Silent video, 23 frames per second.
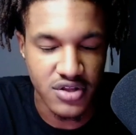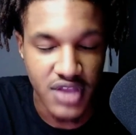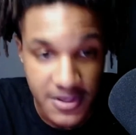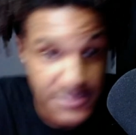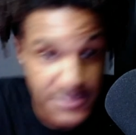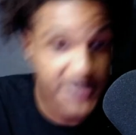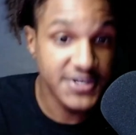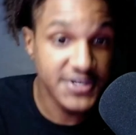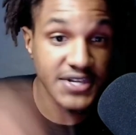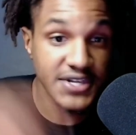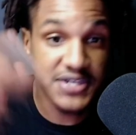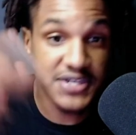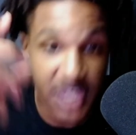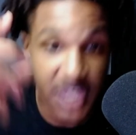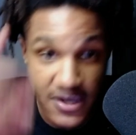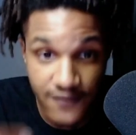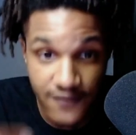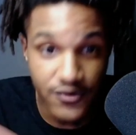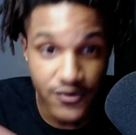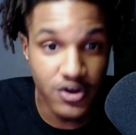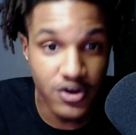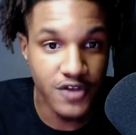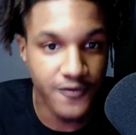This is
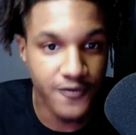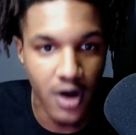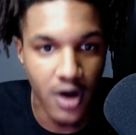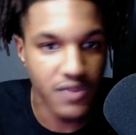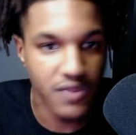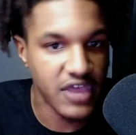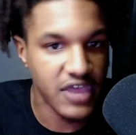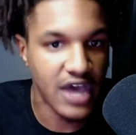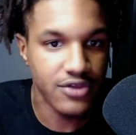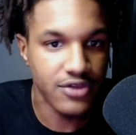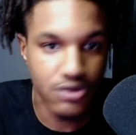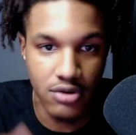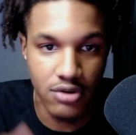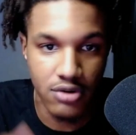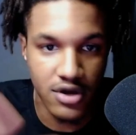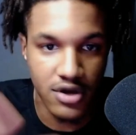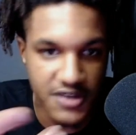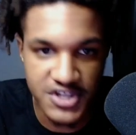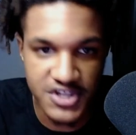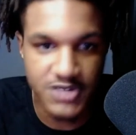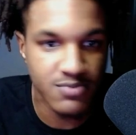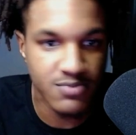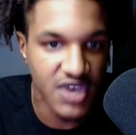Denver's fault that they're in
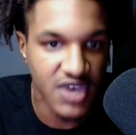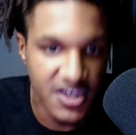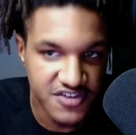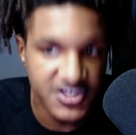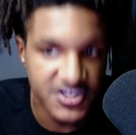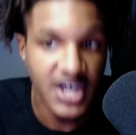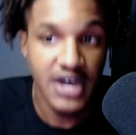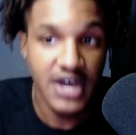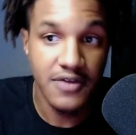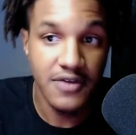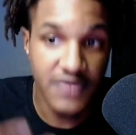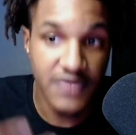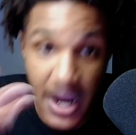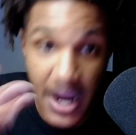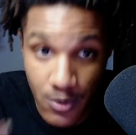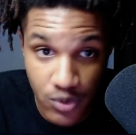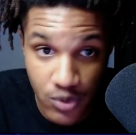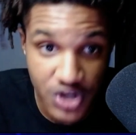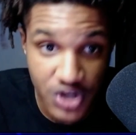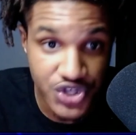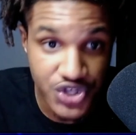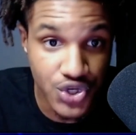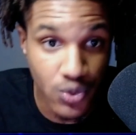this mess, not
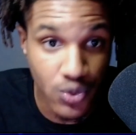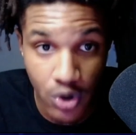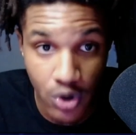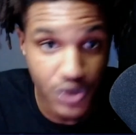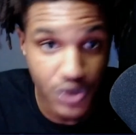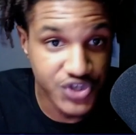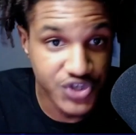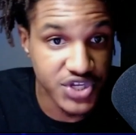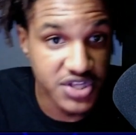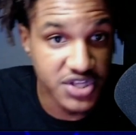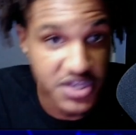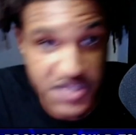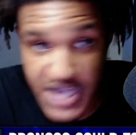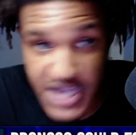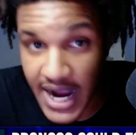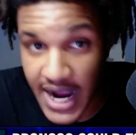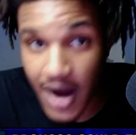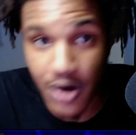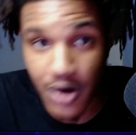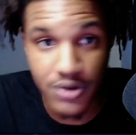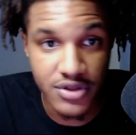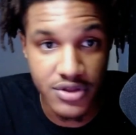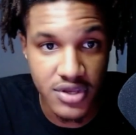Russell Wilson
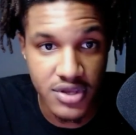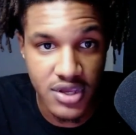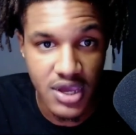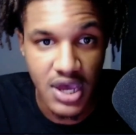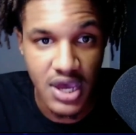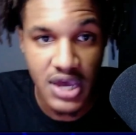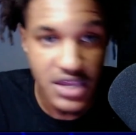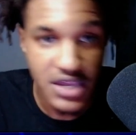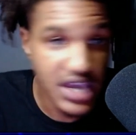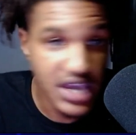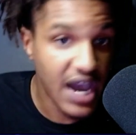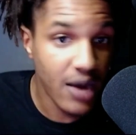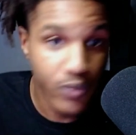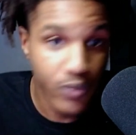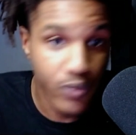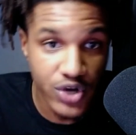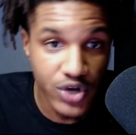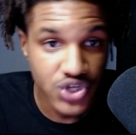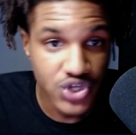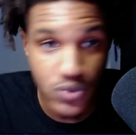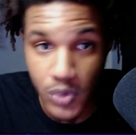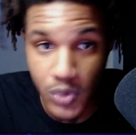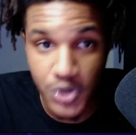entirely. Yeah,
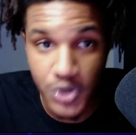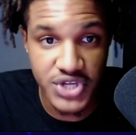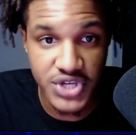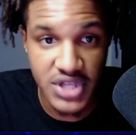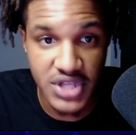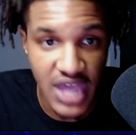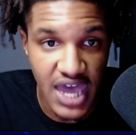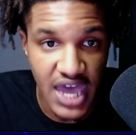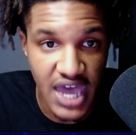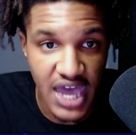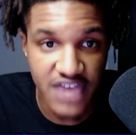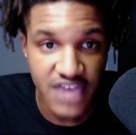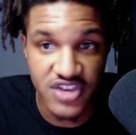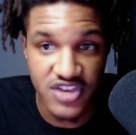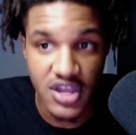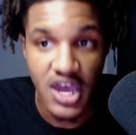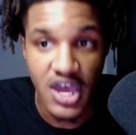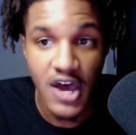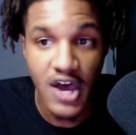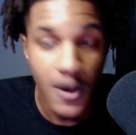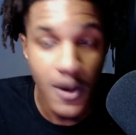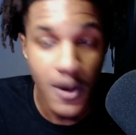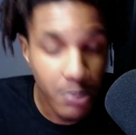Russell Wilson hasn't
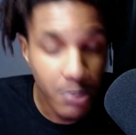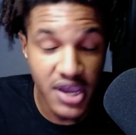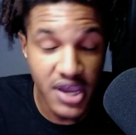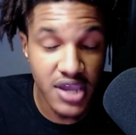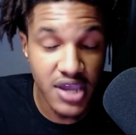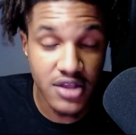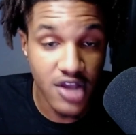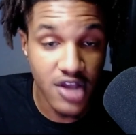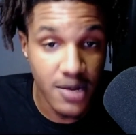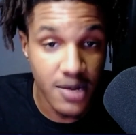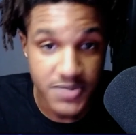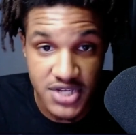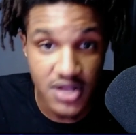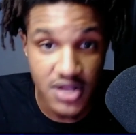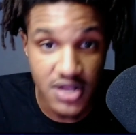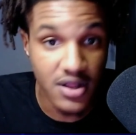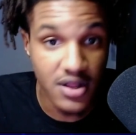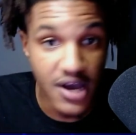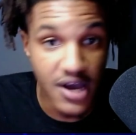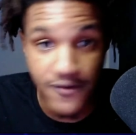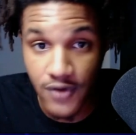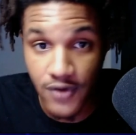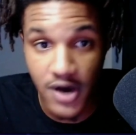played up to the
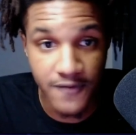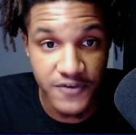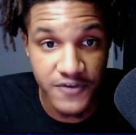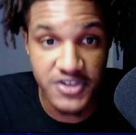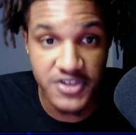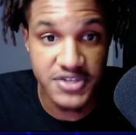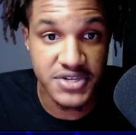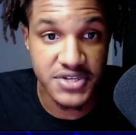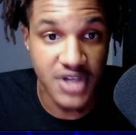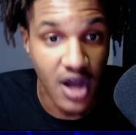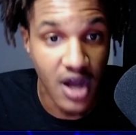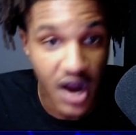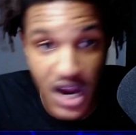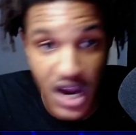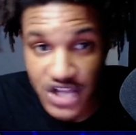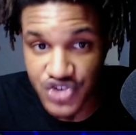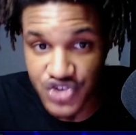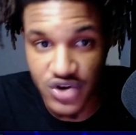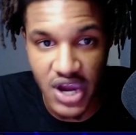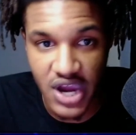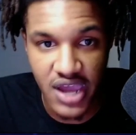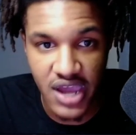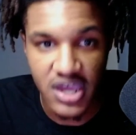level of his
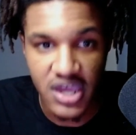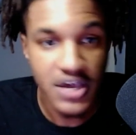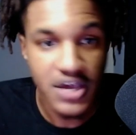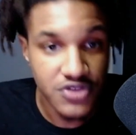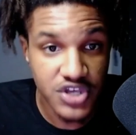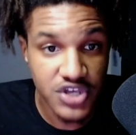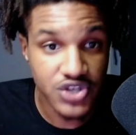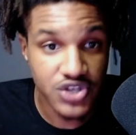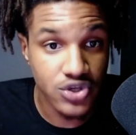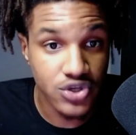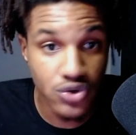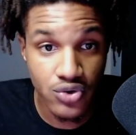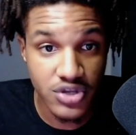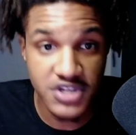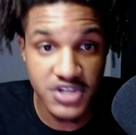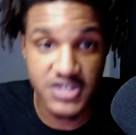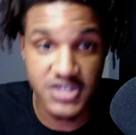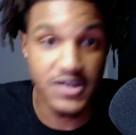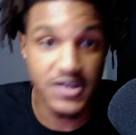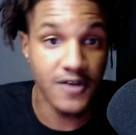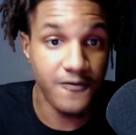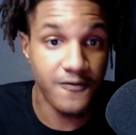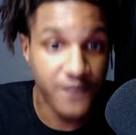contract. This dude is
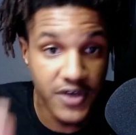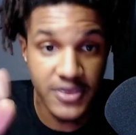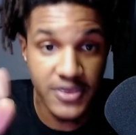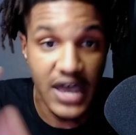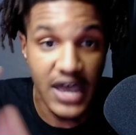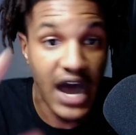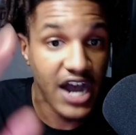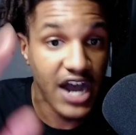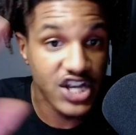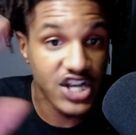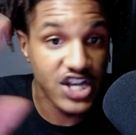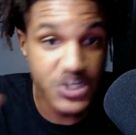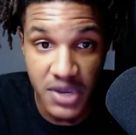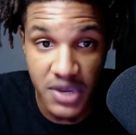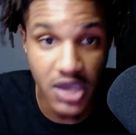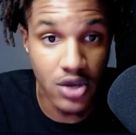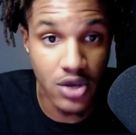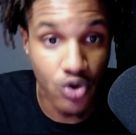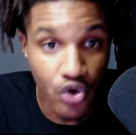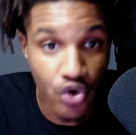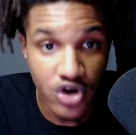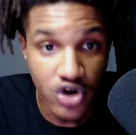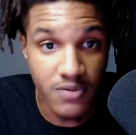the fifth highest paid
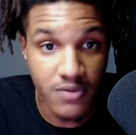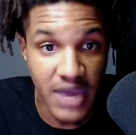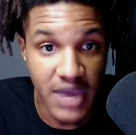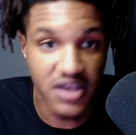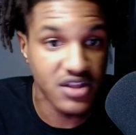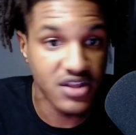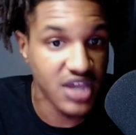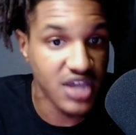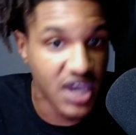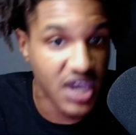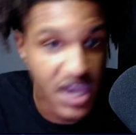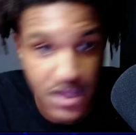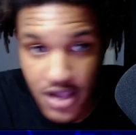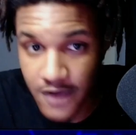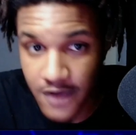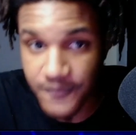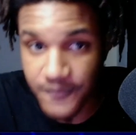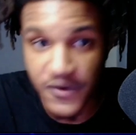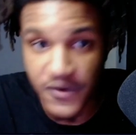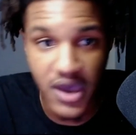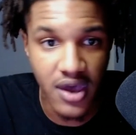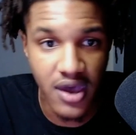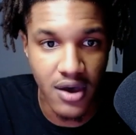quarterback in the
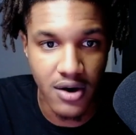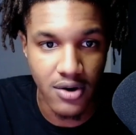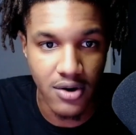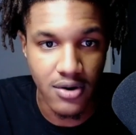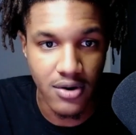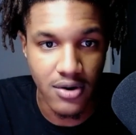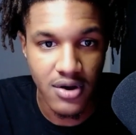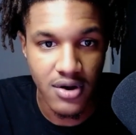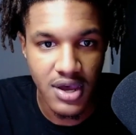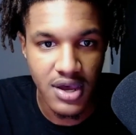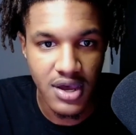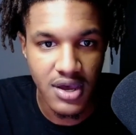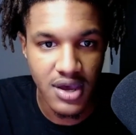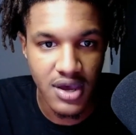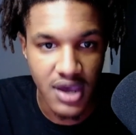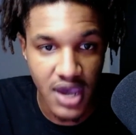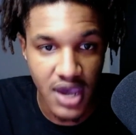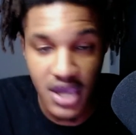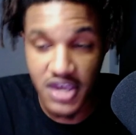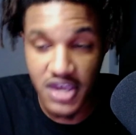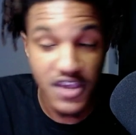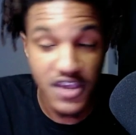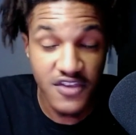NFL,
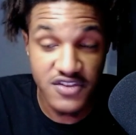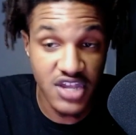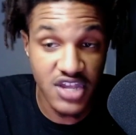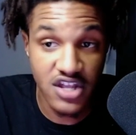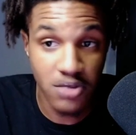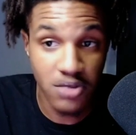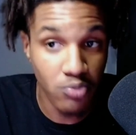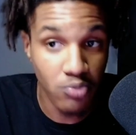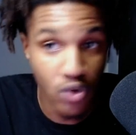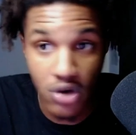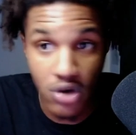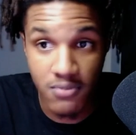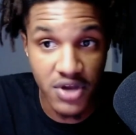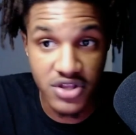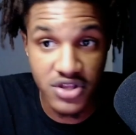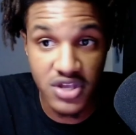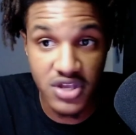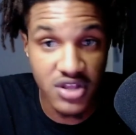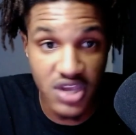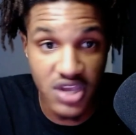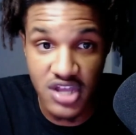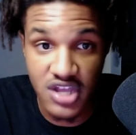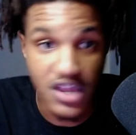and he's getting more
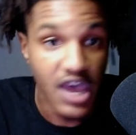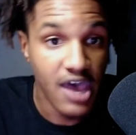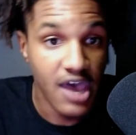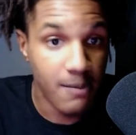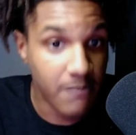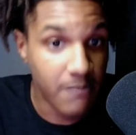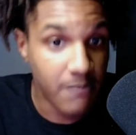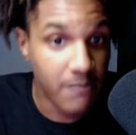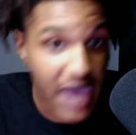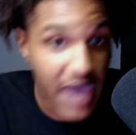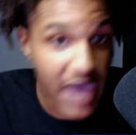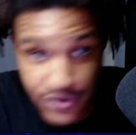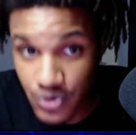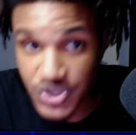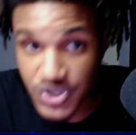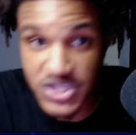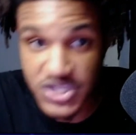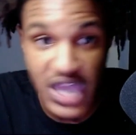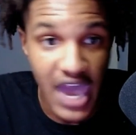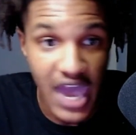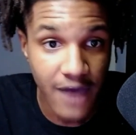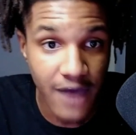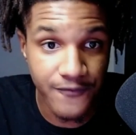money than Matthew
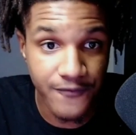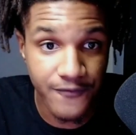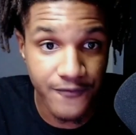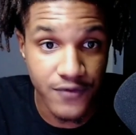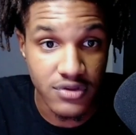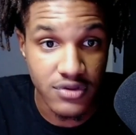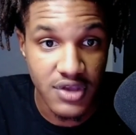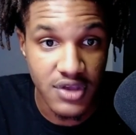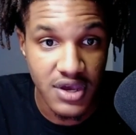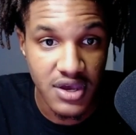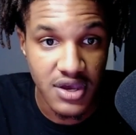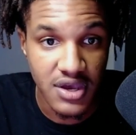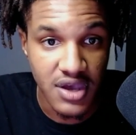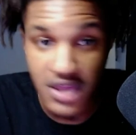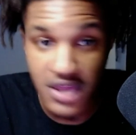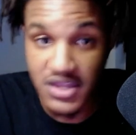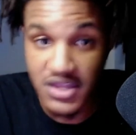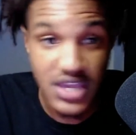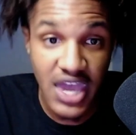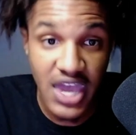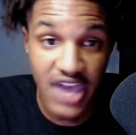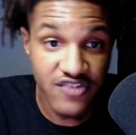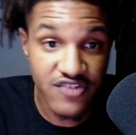Stafford, and
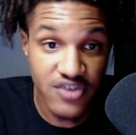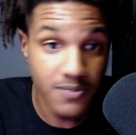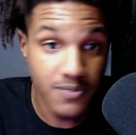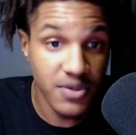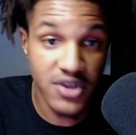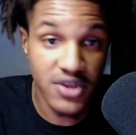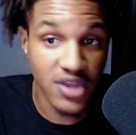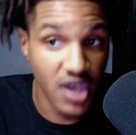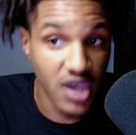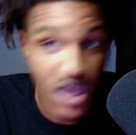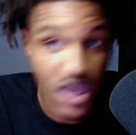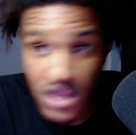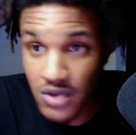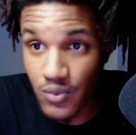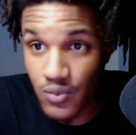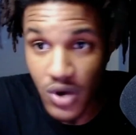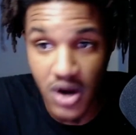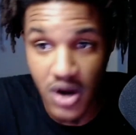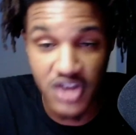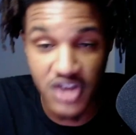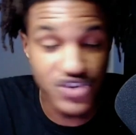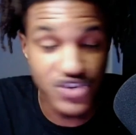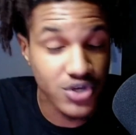he hasn't been
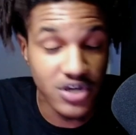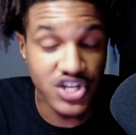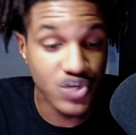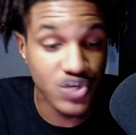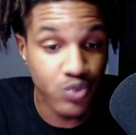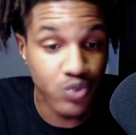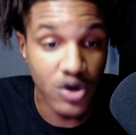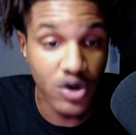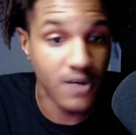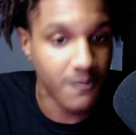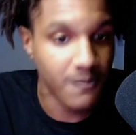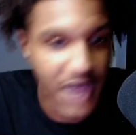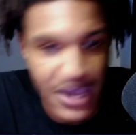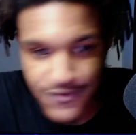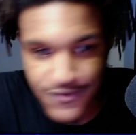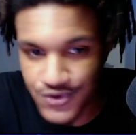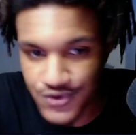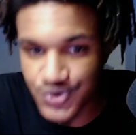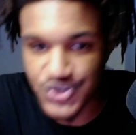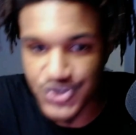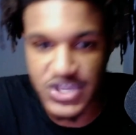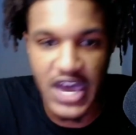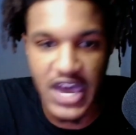anywhere as good as what
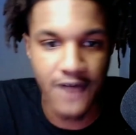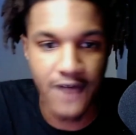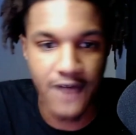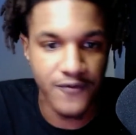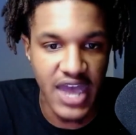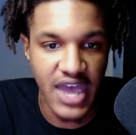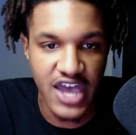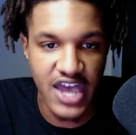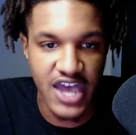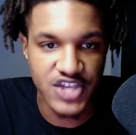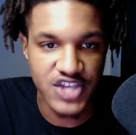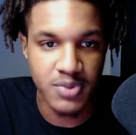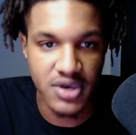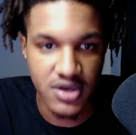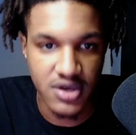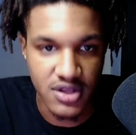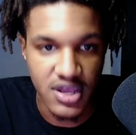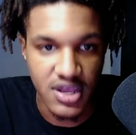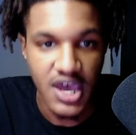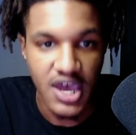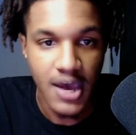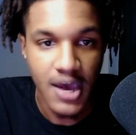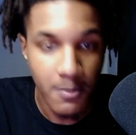Matthew Stafford has been.